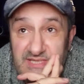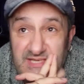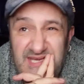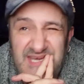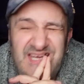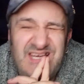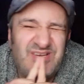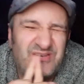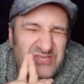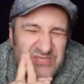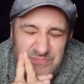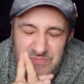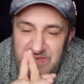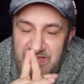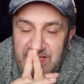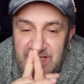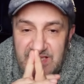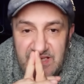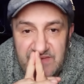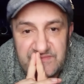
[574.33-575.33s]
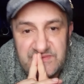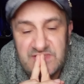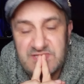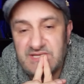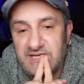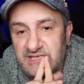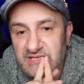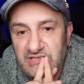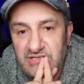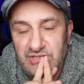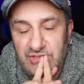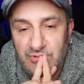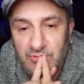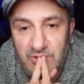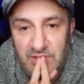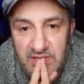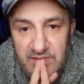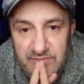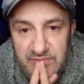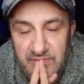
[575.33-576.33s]
He looks big enough to take a good
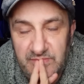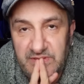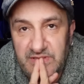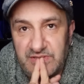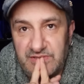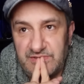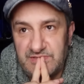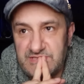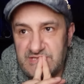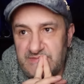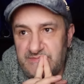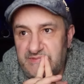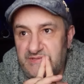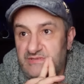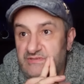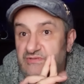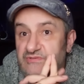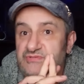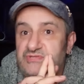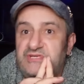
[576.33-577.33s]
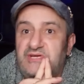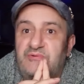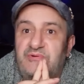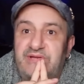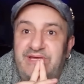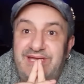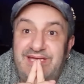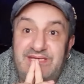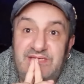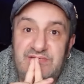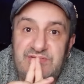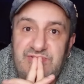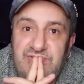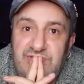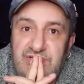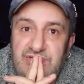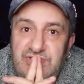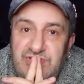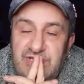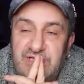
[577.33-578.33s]
wallop from a cruiser, but of course you don't want to hang your,
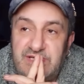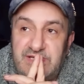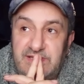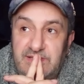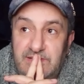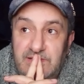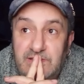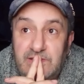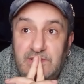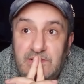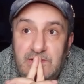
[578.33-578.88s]
your chin out.